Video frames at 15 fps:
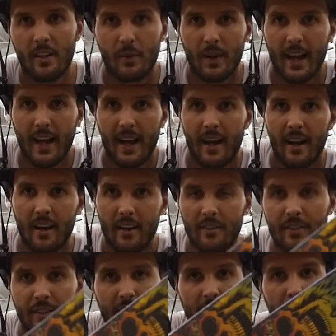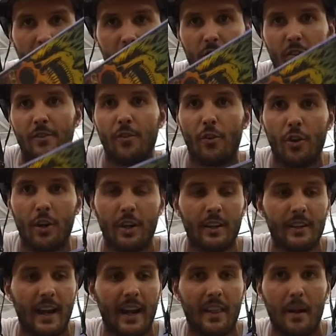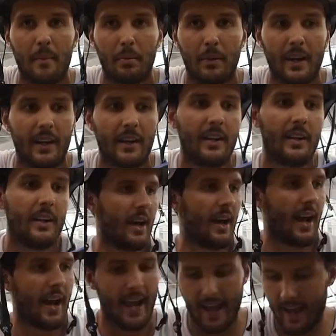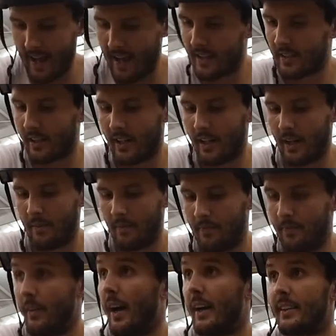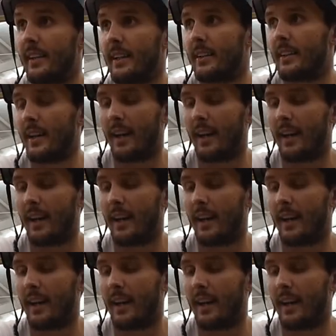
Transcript: we have the AOS V4 nylon brake, and I think